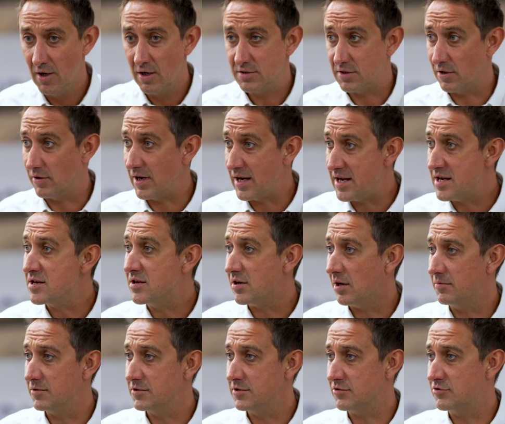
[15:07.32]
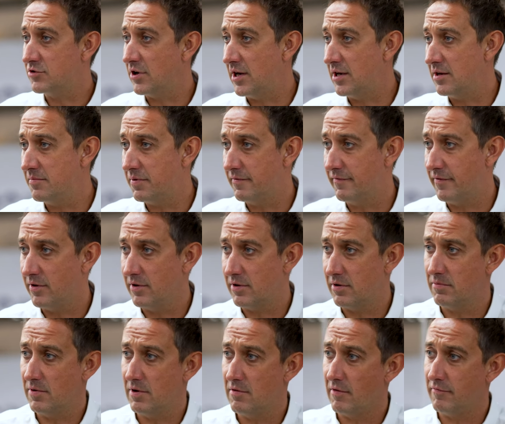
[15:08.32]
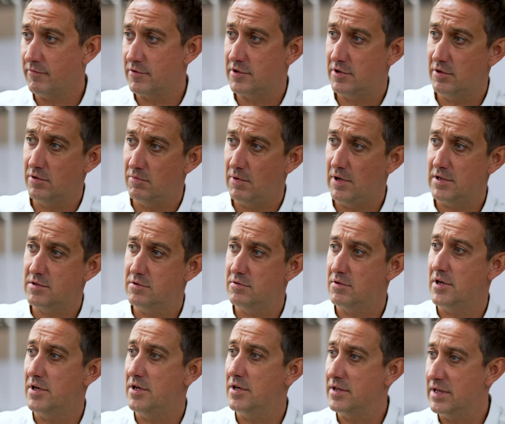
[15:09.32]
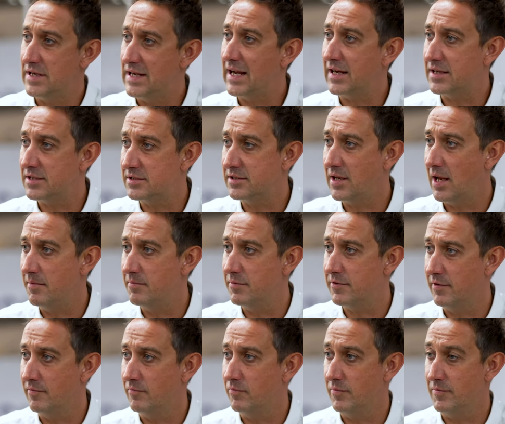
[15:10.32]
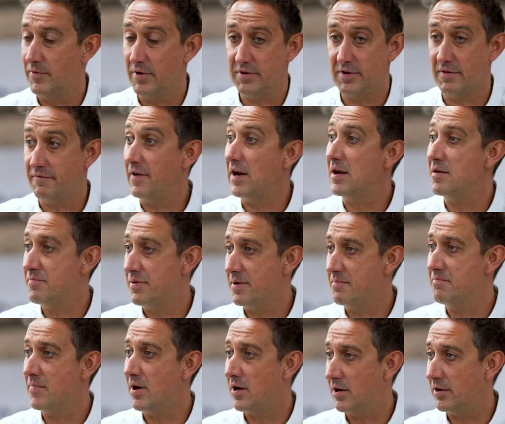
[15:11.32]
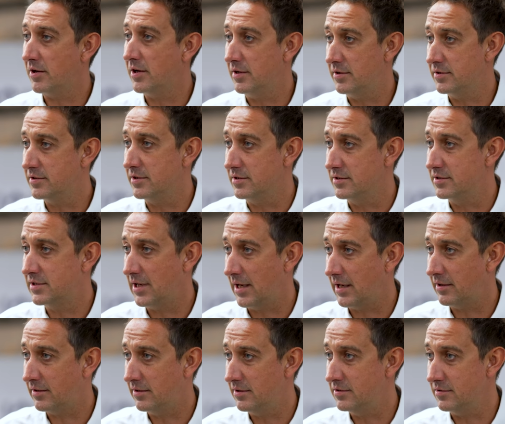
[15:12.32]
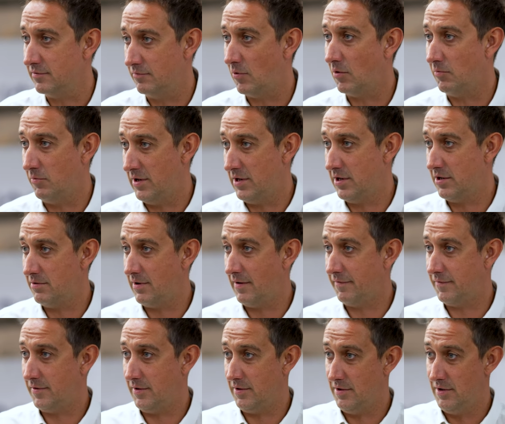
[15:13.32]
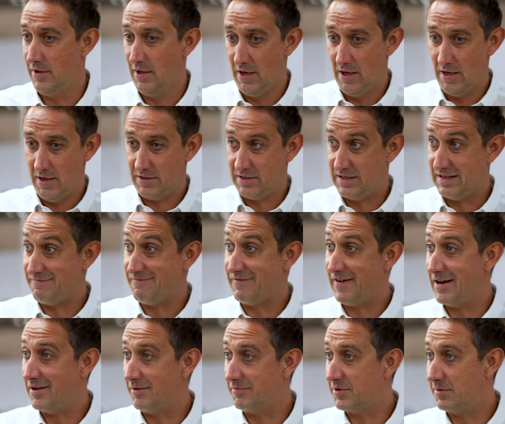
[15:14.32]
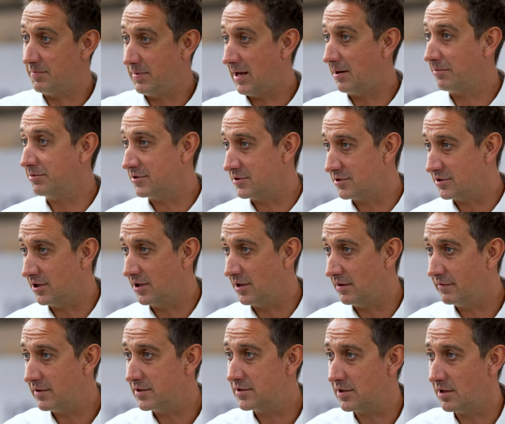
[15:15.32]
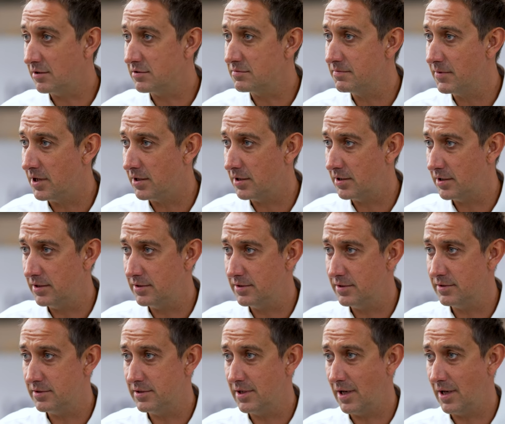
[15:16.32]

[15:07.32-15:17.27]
So In-Comm as a training provider, we're obviously always looking at the next steps of the developing markets and sectors and what we're going to have to develop to be able to service those markets and